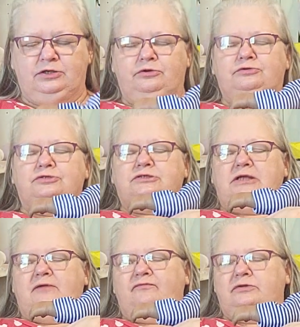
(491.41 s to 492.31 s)
You just
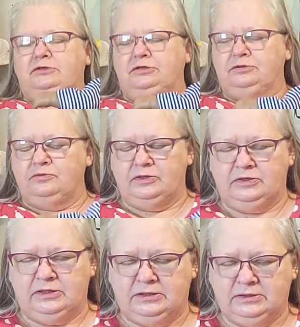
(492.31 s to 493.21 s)
have to deal
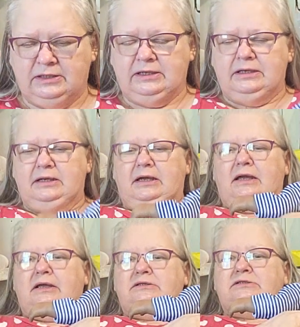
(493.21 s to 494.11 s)
with it
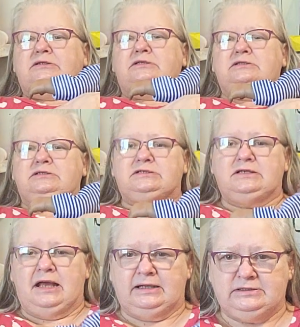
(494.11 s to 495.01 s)
until it
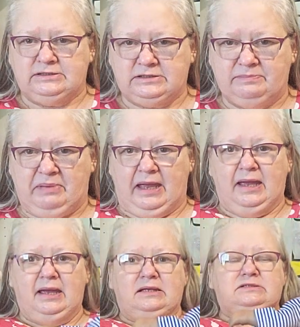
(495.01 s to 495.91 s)
decides to
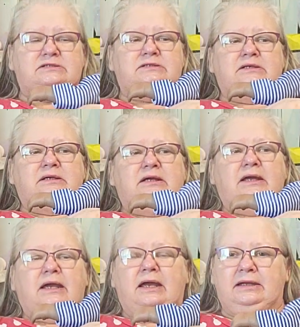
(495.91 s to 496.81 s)
pass
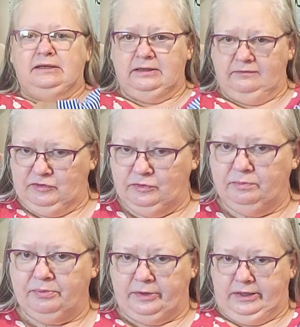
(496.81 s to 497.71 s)
and give you
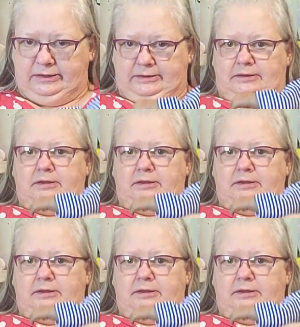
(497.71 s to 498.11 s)
a break.